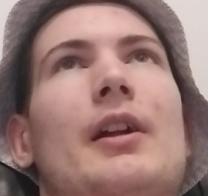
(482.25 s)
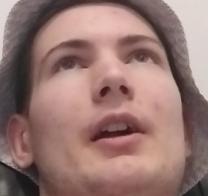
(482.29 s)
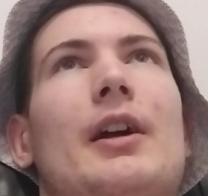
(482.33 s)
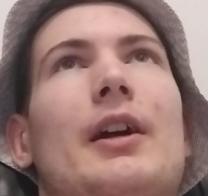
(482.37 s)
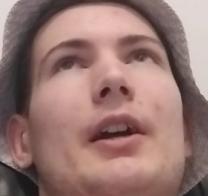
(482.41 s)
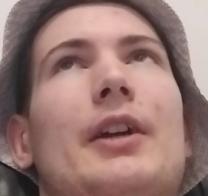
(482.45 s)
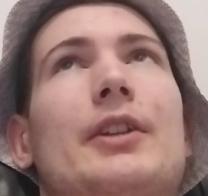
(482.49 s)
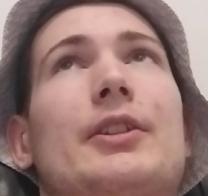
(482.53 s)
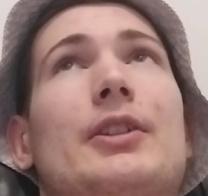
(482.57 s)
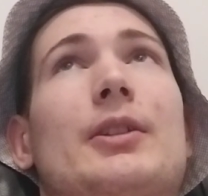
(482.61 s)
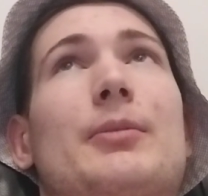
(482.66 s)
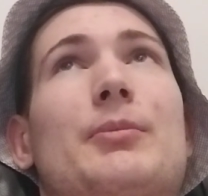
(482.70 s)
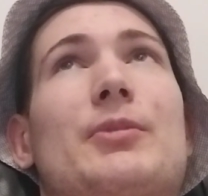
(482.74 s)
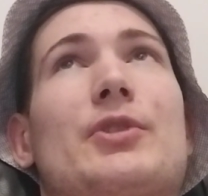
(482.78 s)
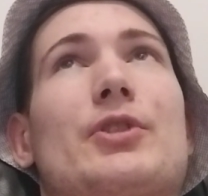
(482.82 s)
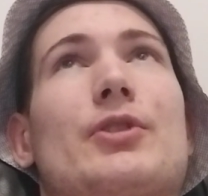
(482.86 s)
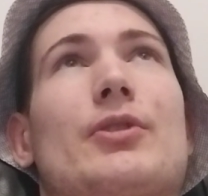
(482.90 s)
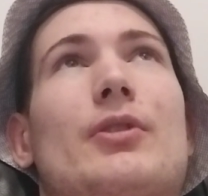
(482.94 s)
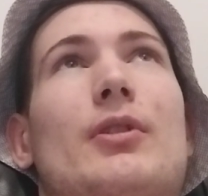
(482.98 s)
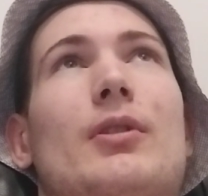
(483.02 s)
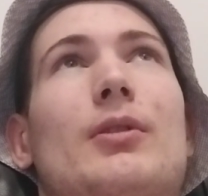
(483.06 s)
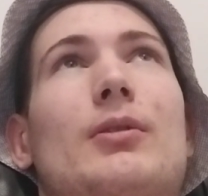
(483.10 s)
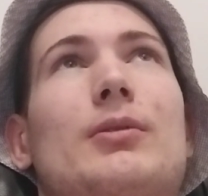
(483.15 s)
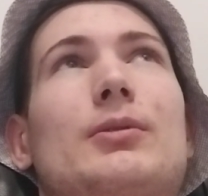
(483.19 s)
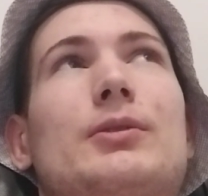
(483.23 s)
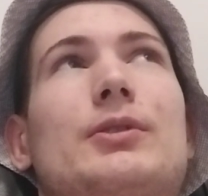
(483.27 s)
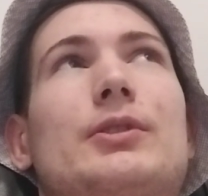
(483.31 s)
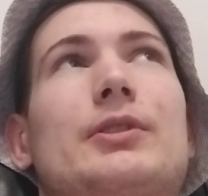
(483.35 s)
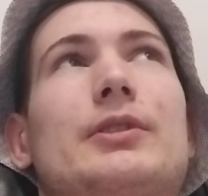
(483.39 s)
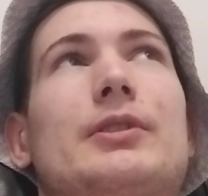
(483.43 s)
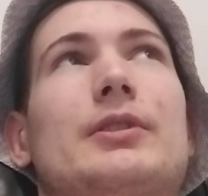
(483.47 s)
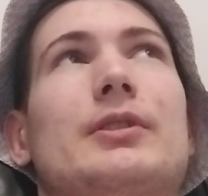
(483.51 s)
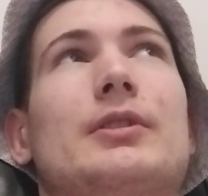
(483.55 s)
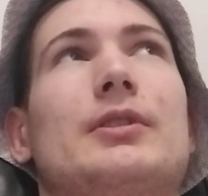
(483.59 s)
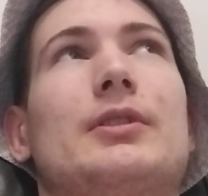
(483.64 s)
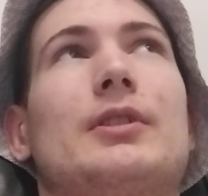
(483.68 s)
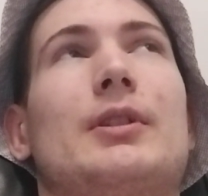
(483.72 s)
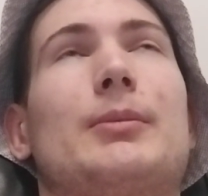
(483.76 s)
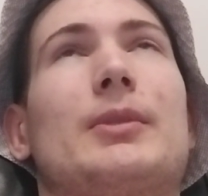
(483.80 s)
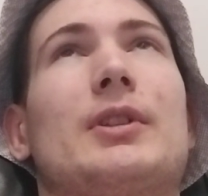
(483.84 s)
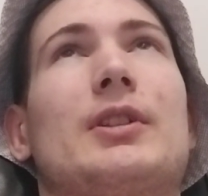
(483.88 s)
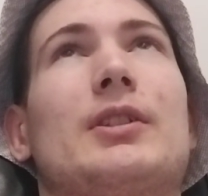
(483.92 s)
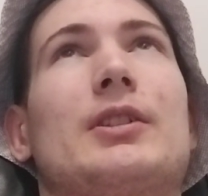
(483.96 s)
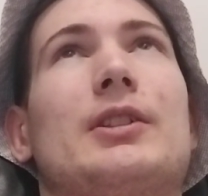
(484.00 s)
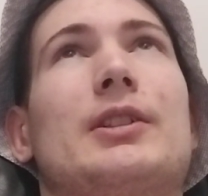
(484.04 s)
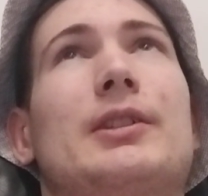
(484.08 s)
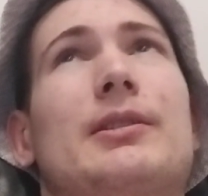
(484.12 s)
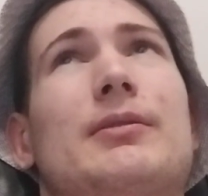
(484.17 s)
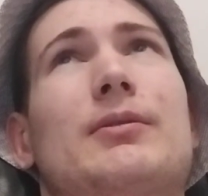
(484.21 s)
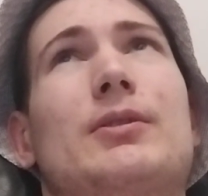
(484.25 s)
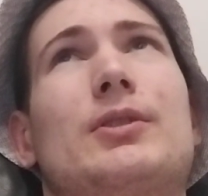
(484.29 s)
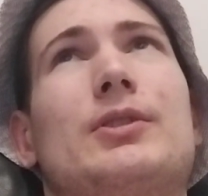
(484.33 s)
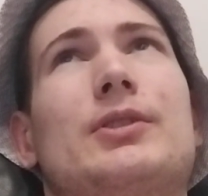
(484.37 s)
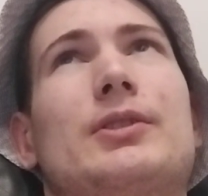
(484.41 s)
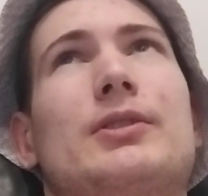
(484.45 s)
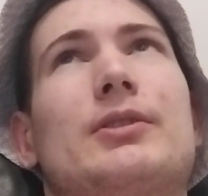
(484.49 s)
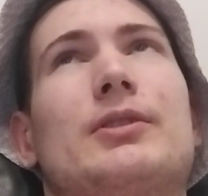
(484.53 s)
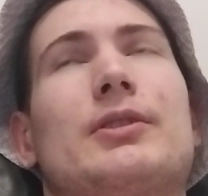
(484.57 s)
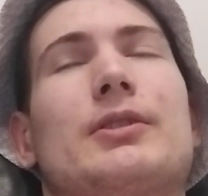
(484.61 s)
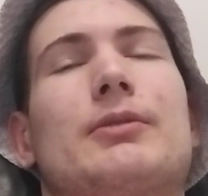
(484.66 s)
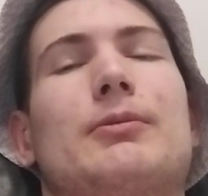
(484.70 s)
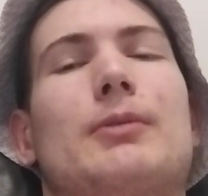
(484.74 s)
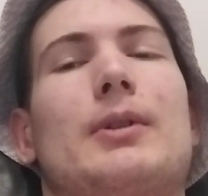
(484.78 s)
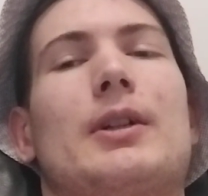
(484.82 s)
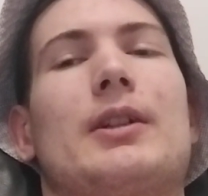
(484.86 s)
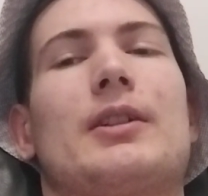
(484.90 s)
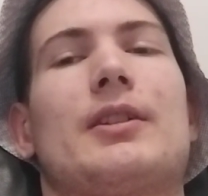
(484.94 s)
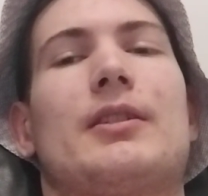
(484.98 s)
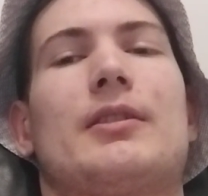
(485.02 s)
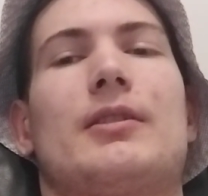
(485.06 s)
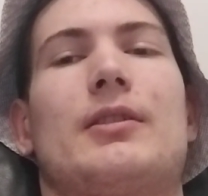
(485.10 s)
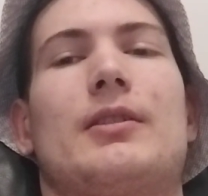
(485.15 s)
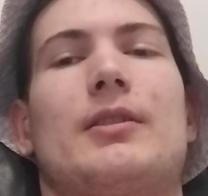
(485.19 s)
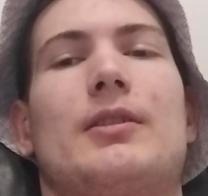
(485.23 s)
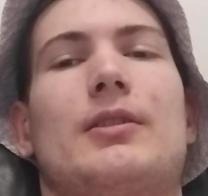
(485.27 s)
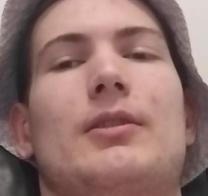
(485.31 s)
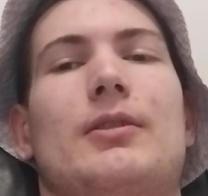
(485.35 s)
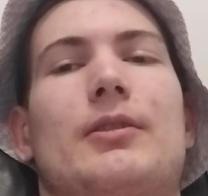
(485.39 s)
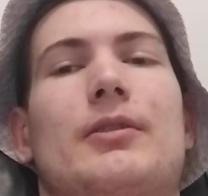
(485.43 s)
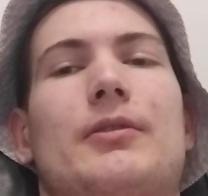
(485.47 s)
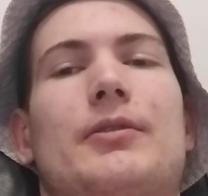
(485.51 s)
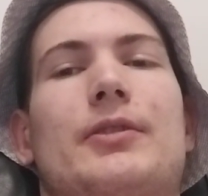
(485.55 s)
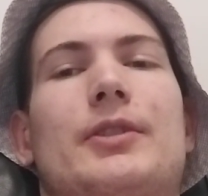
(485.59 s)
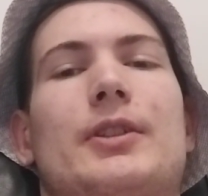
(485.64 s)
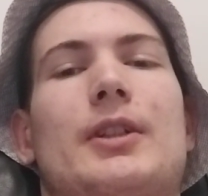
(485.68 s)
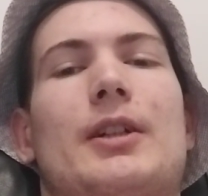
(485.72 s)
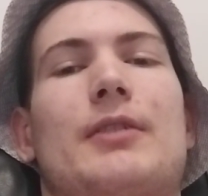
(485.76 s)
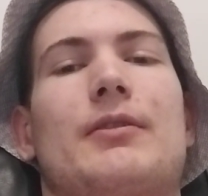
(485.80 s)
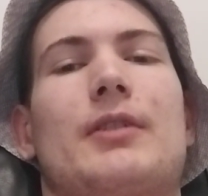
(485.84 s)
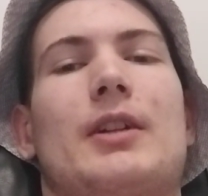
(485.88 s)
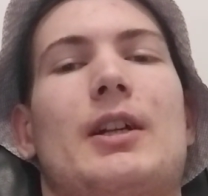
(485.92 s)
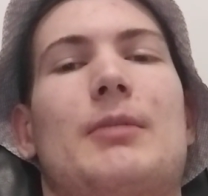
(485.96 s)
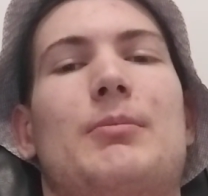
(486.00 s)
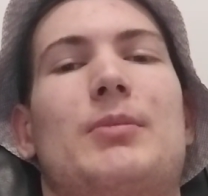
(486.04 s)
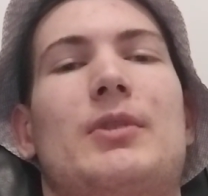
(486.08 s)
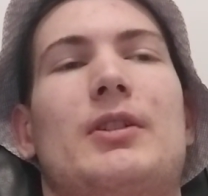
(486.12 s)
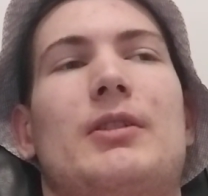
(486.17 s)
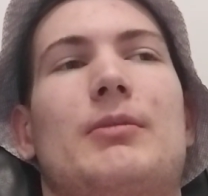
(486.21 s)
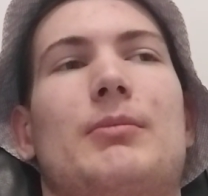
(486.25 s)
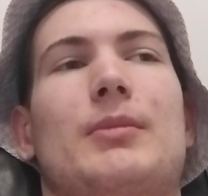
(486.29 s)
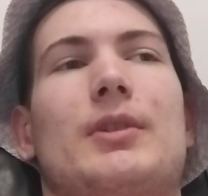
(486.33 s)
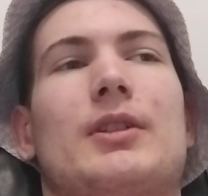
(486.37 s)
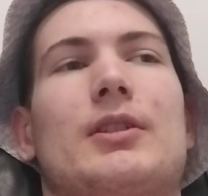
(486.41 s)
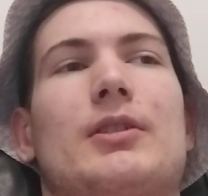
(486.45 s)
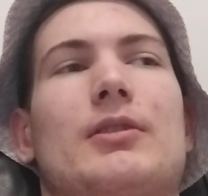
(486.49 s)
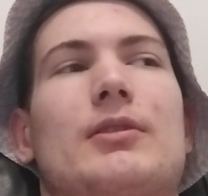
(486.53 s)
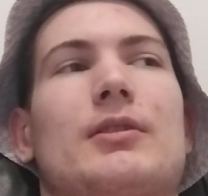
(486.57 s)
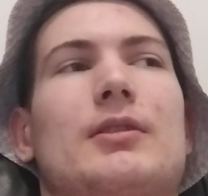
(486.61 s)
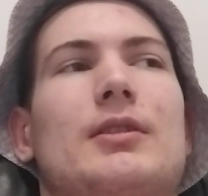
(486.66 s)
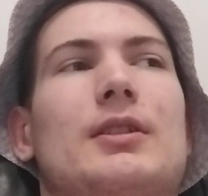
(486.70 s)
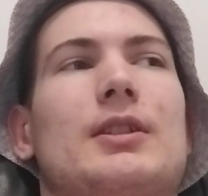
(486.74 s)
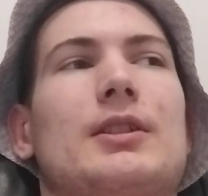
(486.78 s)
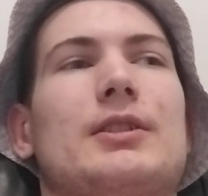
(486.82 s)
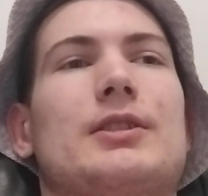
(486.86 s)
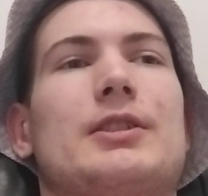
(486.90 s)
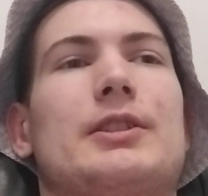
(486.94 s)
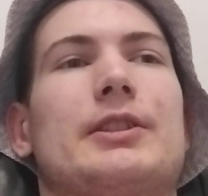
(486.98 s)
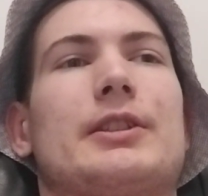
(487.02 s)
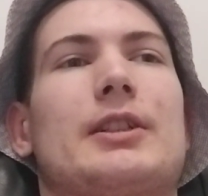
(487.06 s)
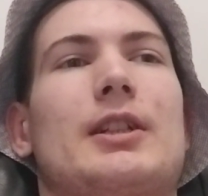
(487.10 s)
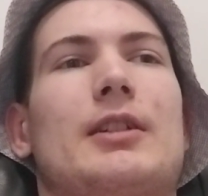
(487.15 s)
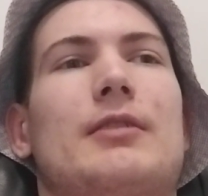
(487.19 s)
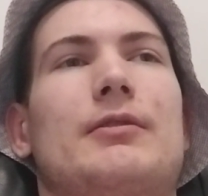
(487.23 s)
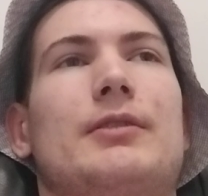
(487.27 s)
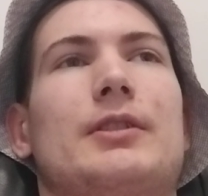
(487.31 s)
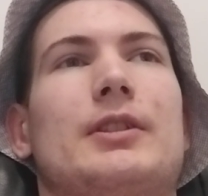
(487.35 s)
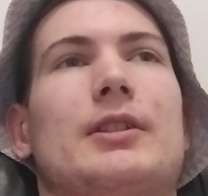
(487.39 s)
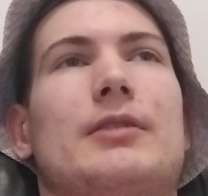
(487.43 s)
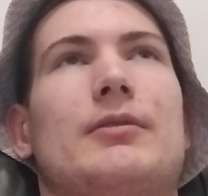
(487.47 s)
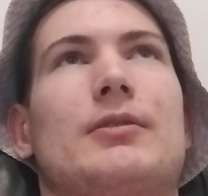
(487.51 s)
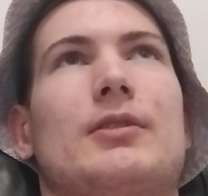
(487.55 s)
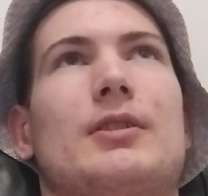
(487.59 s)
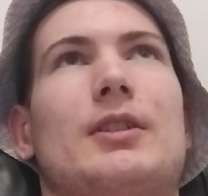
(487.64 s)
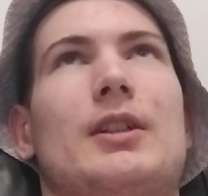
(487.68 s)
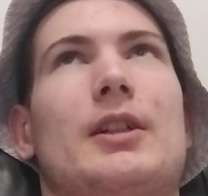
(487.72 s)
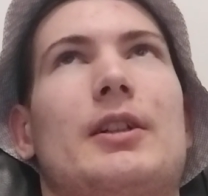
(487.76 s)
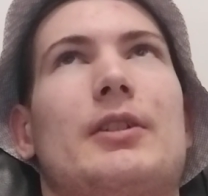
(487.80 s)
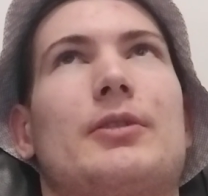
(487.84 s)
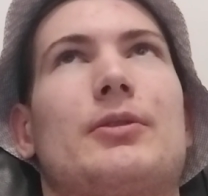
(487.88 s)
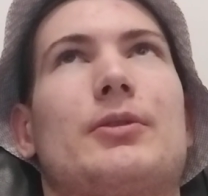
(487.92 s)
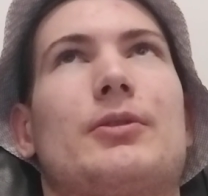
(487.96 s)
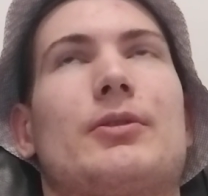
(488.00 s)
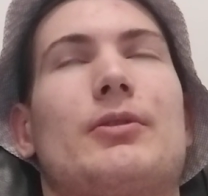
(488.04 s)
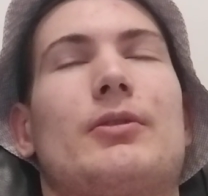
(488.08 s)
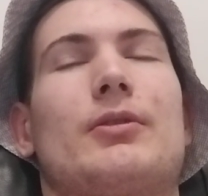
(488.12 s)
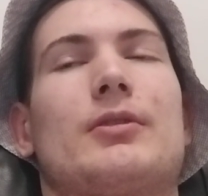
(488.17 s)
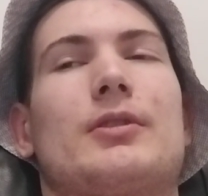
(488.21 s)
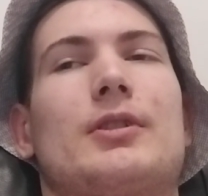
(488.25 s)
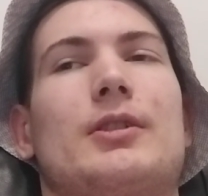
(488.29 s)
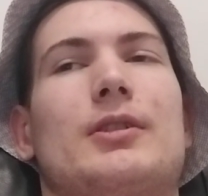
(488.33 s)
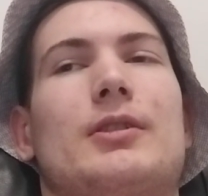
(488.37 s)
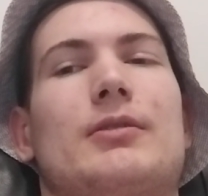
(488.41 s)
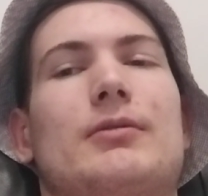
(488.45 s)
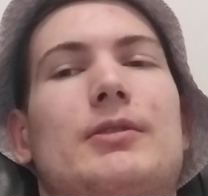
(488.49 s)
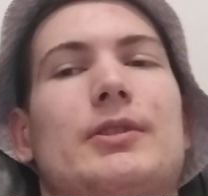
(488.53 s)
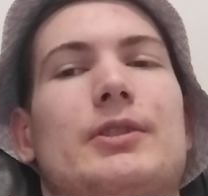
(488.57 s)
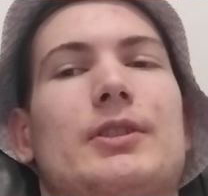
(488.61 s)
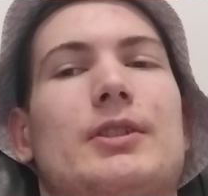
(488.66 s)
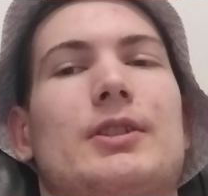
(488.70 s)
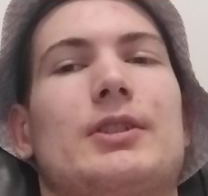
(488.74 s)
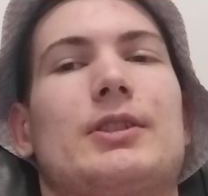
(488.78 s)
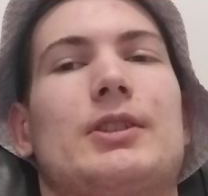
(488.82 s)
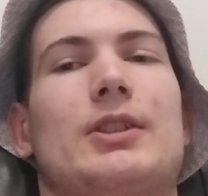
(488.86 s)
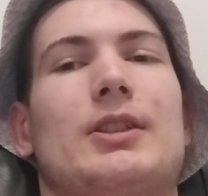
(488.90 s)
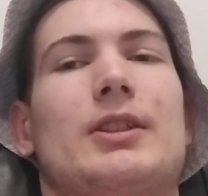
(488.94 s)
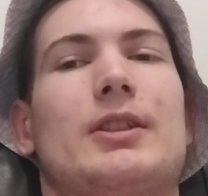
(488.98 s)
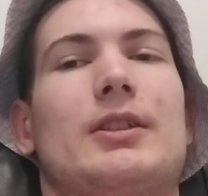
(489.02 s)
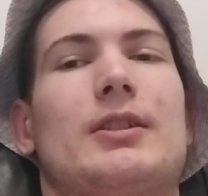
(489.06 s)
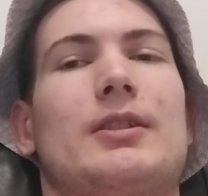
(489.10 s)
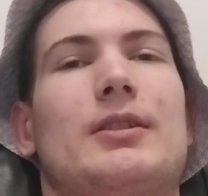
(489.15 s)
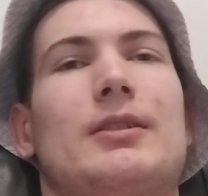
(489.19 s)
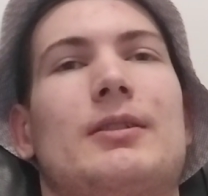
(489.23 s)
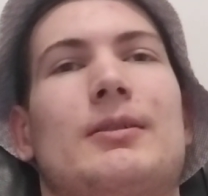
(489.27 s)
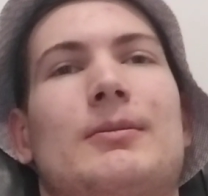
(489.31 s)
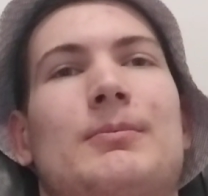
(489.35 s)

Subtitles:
I had some shows. I mean, there was quite a lot of stuff happening, but not like the stuff that I would like to talk to. It was just like